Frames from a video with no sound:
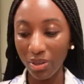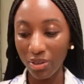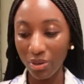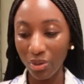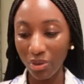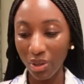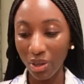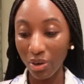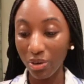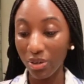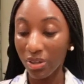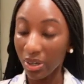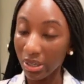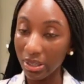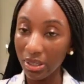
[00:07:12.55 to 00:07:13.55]
She was like, are you
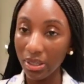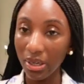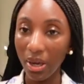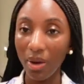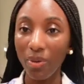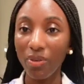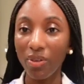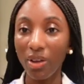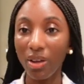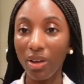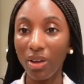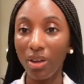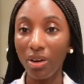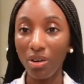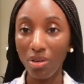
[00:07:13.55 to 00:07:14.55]
checked in? I was
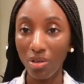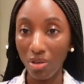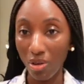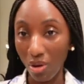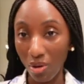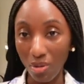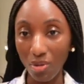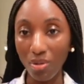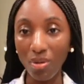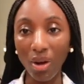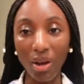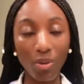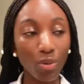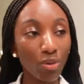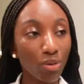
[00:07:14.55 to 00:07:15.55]
like, no,
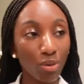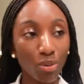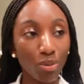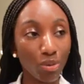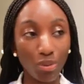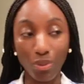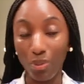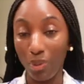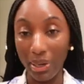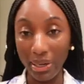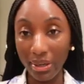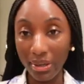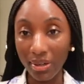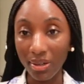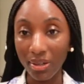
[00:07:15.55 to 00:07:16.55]
I was told to
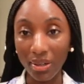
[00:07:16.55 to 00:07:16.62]
wait.